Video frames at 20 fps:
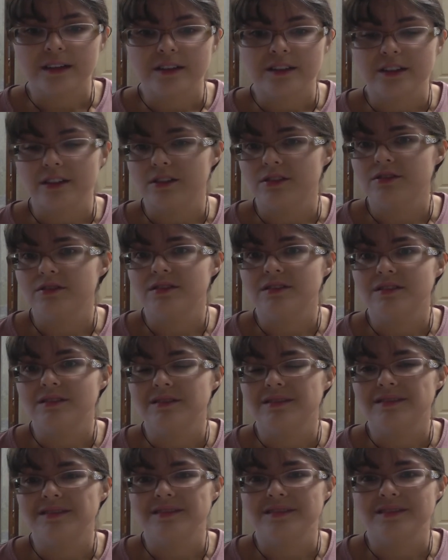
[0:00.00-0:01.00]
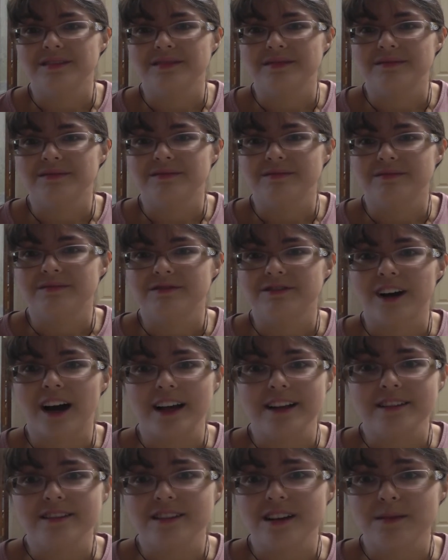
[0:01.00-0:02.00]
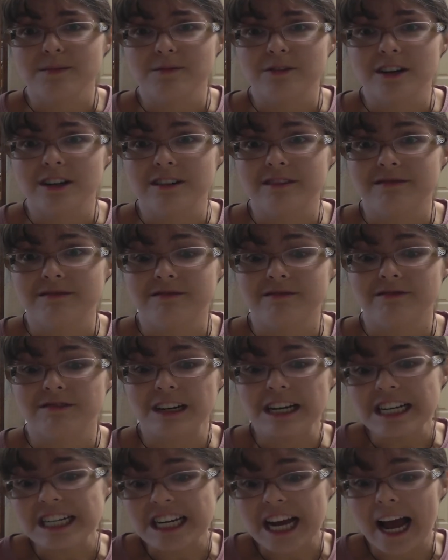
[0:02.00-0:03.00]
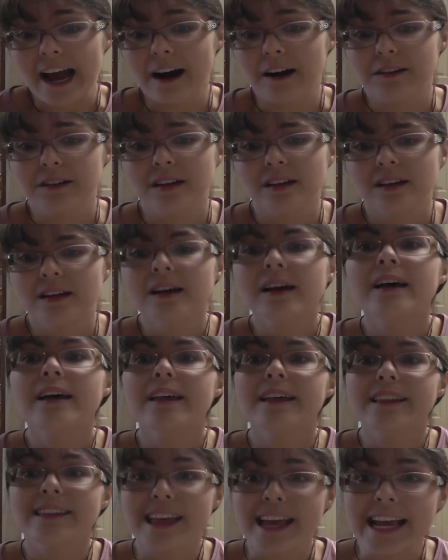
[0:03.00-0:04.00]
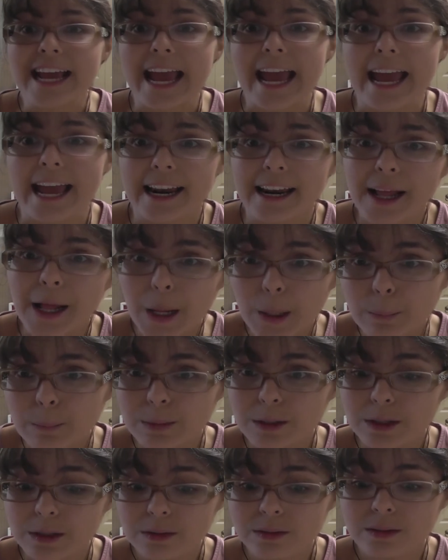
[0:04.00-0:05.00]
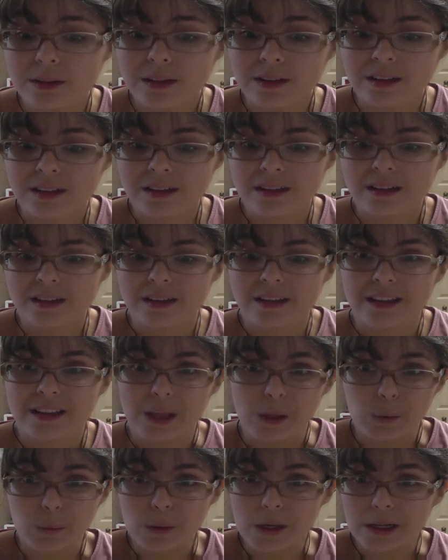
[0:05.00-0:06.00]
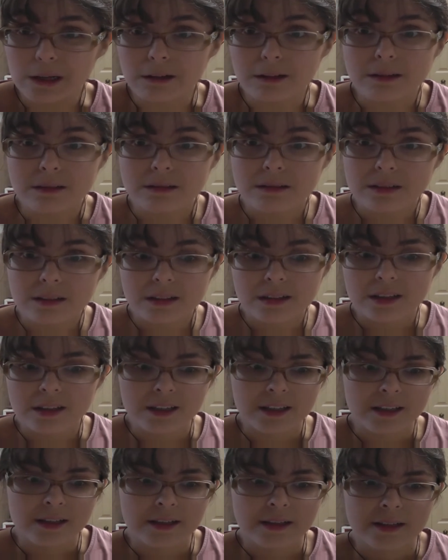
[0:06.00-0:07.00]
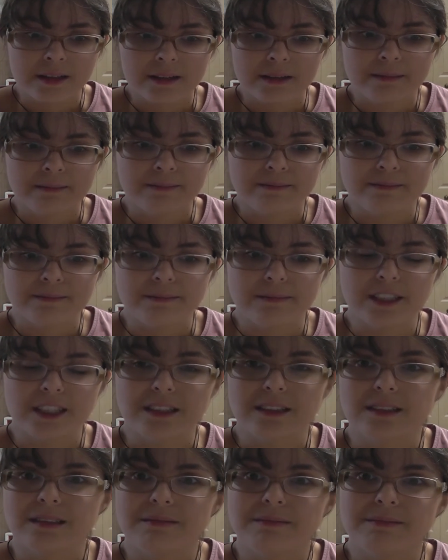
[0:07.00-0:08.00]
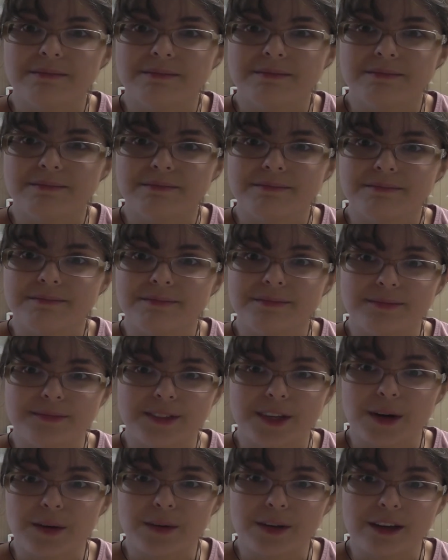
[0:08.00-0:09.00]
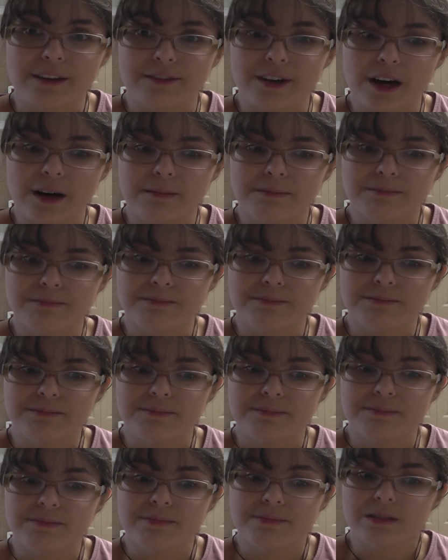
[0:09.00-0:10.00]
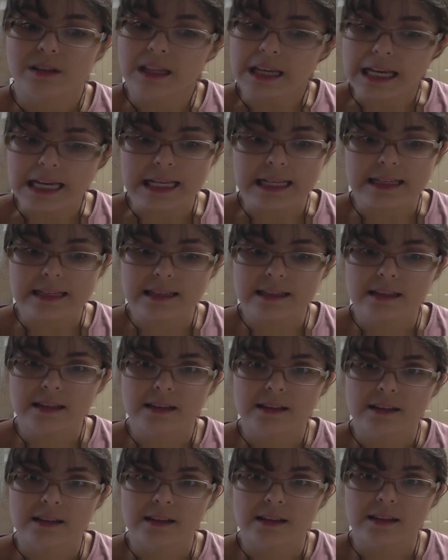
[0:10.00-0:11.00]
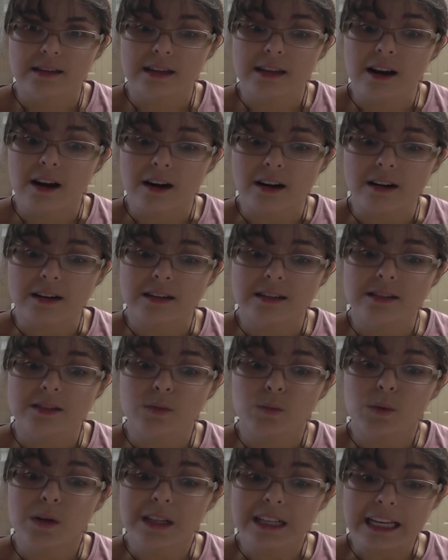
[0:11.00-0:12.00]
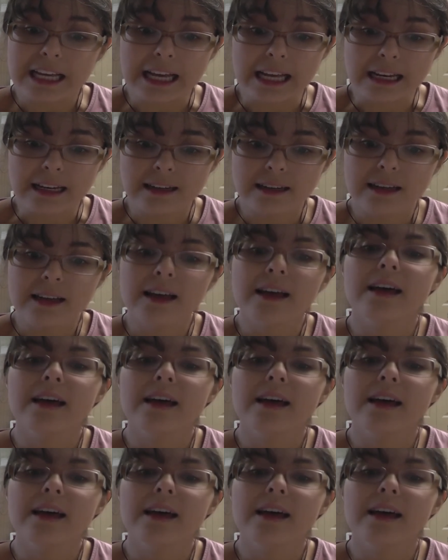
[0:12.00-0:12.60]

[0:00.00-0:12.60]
Just find someone. Reach out. They can help you. They will. Just don't give up. Please. The darkness will end.